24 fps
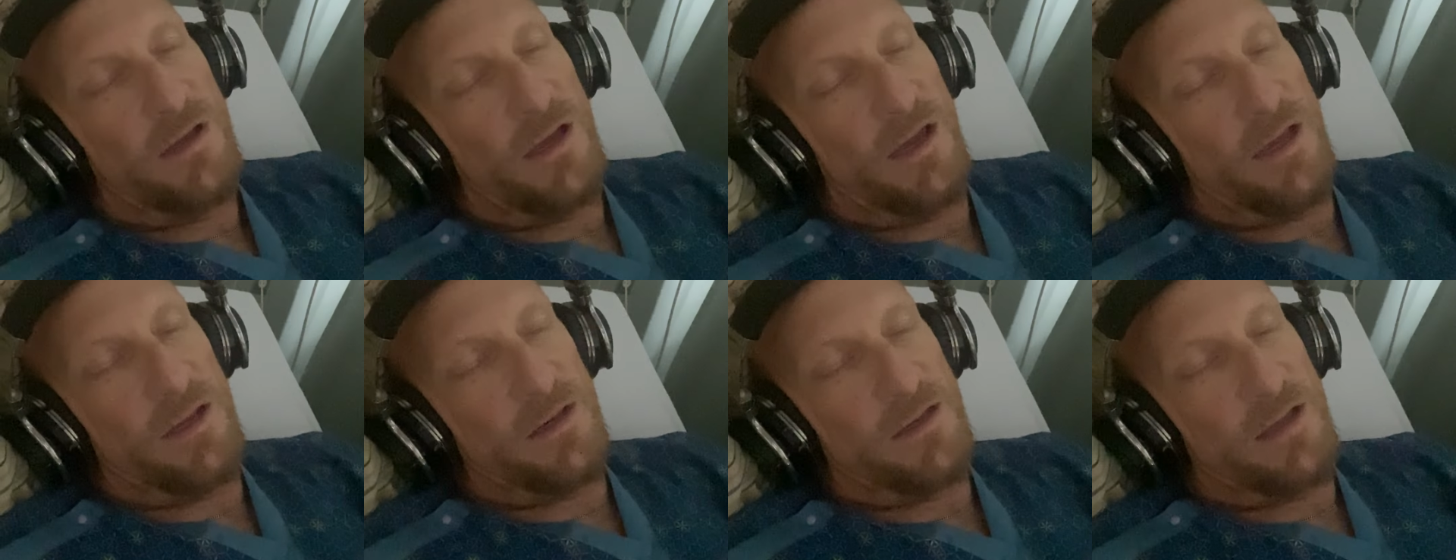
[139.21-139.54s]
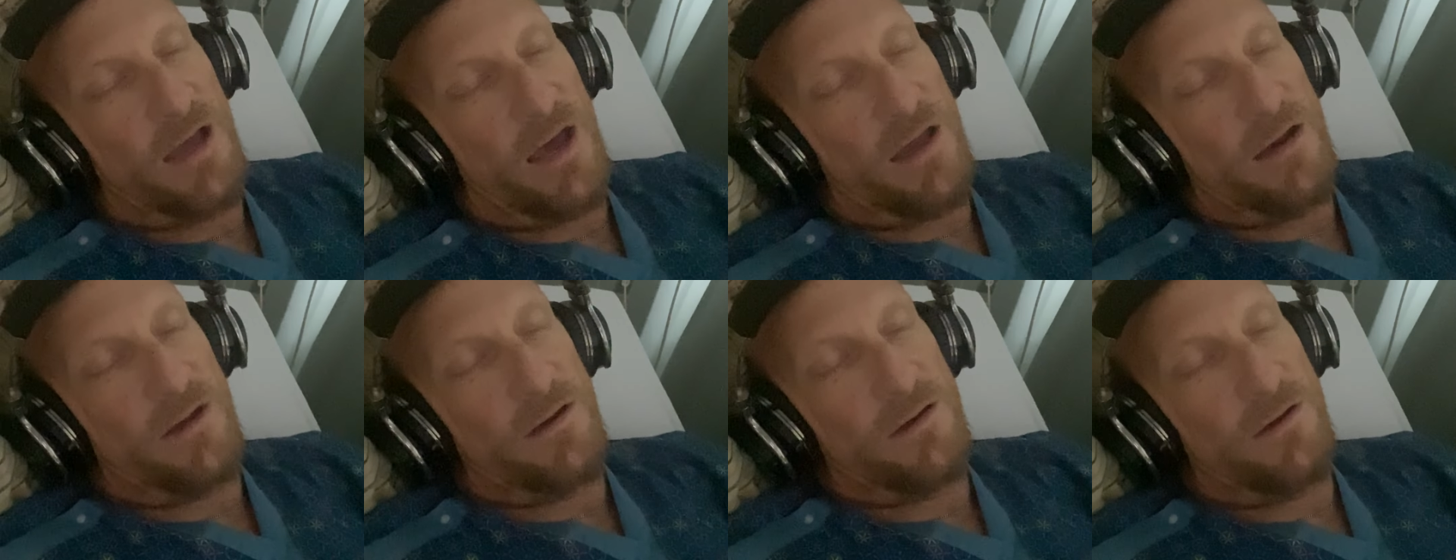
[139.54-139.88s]
and
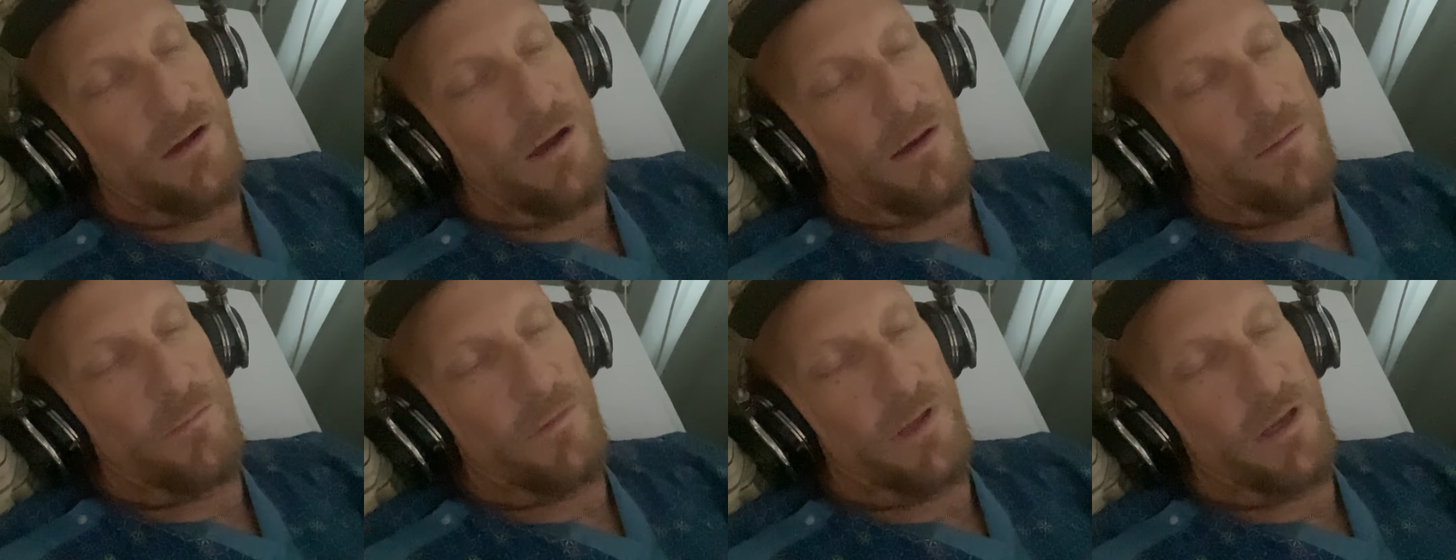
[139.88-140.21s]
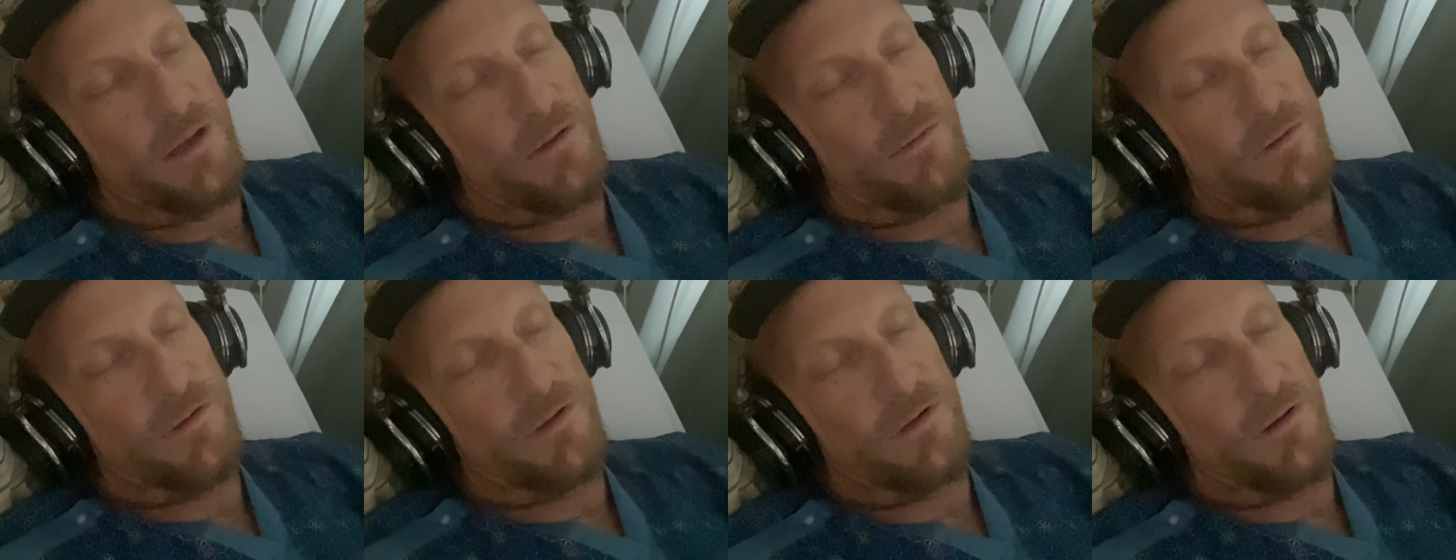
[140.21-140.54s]
kind of numb,
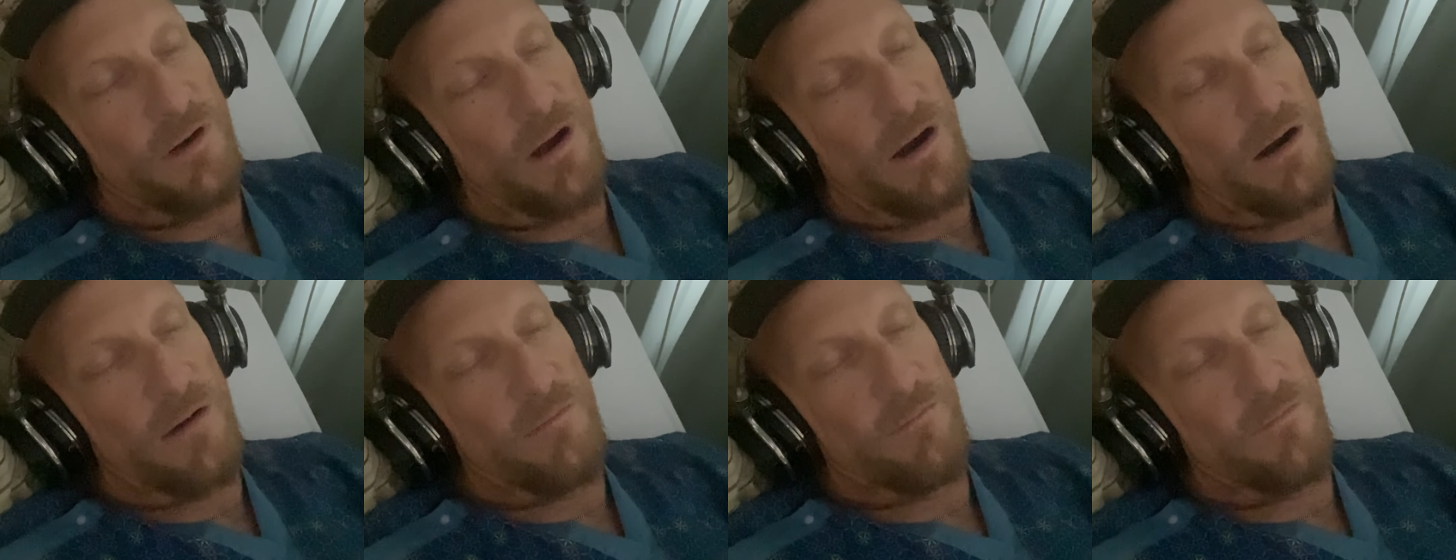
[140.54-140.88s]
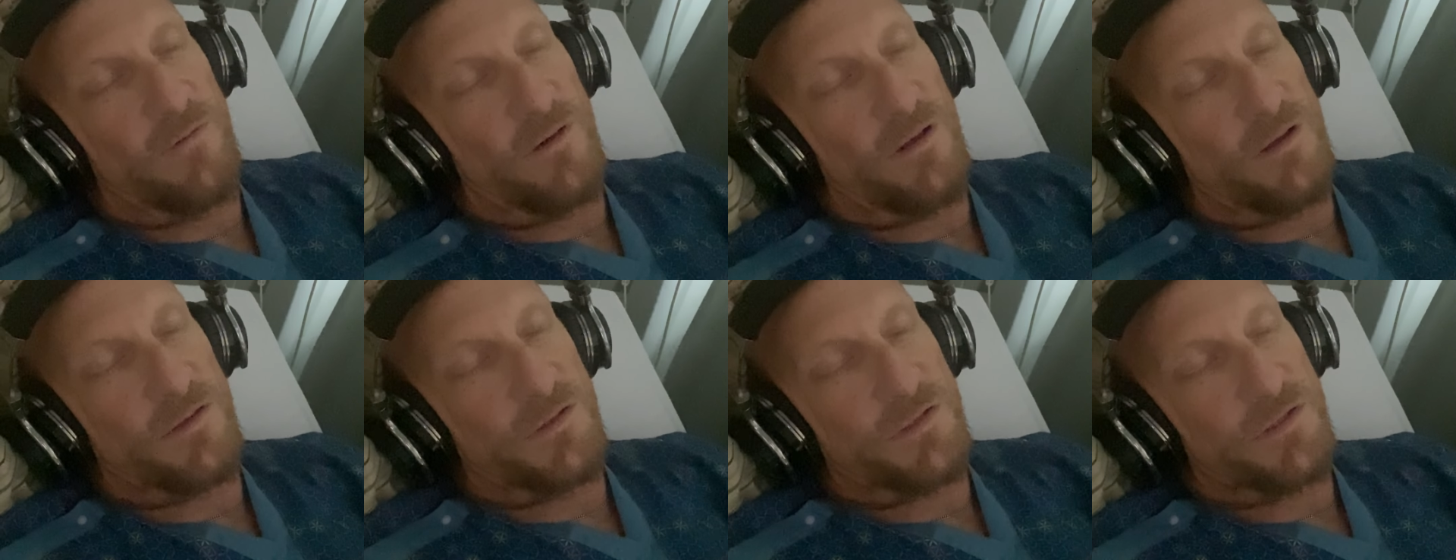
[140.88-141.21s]
like when your arm
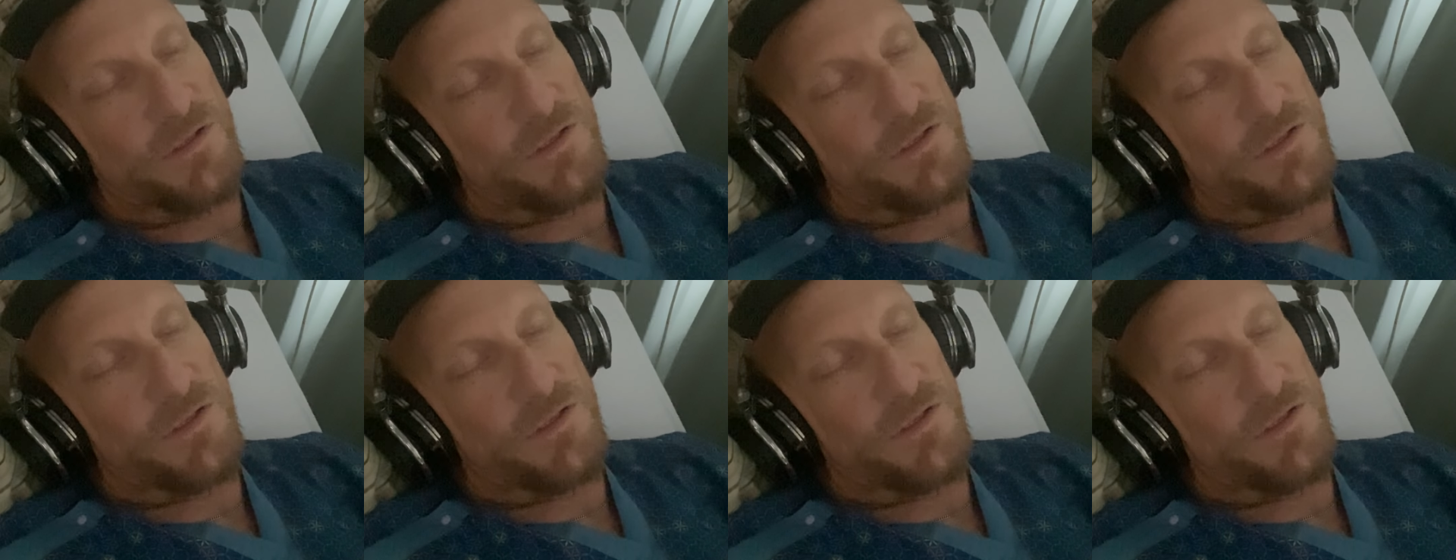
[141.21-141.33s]
falls